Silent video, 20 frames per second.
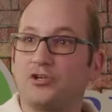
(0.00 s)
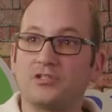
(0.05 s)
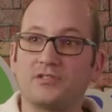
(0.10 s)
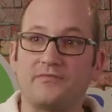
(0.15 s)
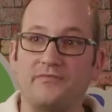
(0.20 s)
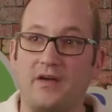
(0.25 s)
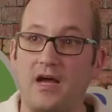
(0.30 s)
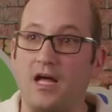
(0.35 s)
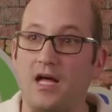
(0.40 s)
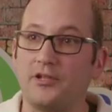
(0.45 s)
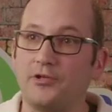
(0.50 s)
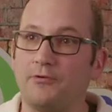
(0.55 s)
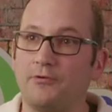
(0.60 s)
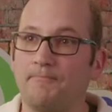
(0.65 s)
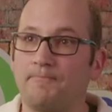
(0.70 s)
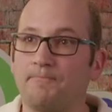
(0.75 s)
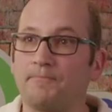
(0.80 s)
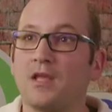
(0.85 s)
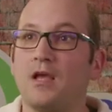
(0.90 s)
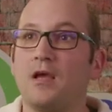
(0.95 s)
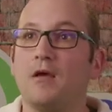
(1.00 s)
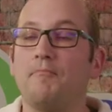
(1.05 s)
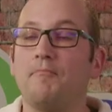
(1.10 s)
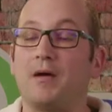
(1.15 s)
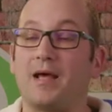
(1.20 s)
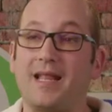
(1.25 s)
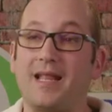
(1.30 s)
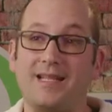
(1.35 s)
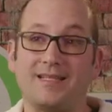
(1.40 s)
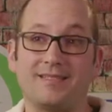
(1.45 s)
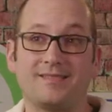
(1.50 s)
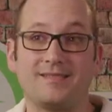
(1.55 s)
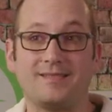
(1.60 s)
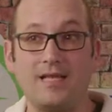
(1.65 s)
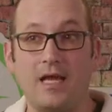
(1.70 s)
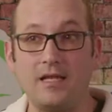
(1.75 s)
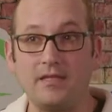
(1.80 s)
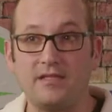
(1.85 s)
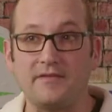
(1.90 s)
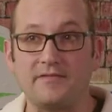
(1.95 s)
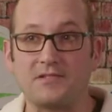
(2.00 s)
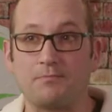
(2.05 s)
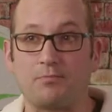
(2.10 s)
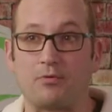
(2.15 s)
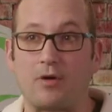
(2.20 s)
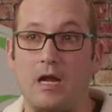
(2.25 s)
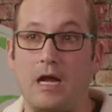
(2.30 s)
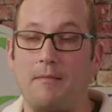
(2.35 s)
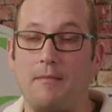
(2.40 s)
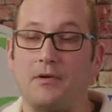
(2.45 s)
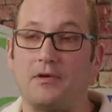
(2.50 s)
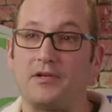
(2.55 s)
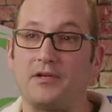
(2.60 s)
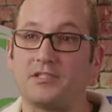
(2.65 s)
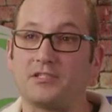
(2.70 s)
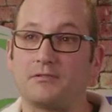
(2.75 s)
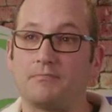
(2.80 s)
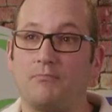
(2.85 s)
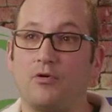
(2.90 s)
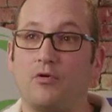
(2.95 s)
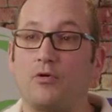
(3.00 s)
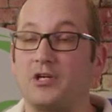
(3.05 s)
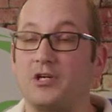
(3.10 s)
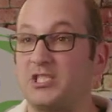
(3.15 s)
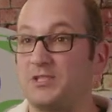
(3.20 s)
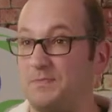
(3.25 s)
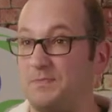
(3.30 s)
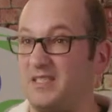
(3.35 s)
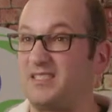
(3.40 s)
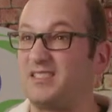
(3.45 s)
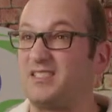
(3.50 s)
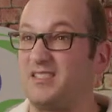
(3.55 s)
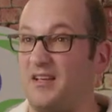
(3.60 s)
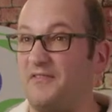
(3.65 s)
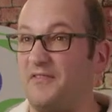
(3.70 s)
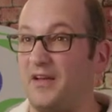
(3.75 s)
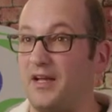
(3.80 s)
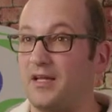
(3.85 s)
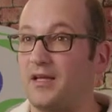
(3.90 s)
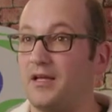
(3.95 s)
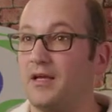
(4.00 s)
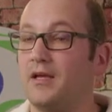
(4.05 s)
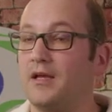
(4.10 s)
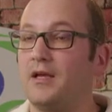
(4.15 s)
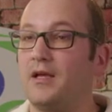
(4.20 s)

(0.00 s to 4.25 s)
volume, but an incentive spirometer is more specific.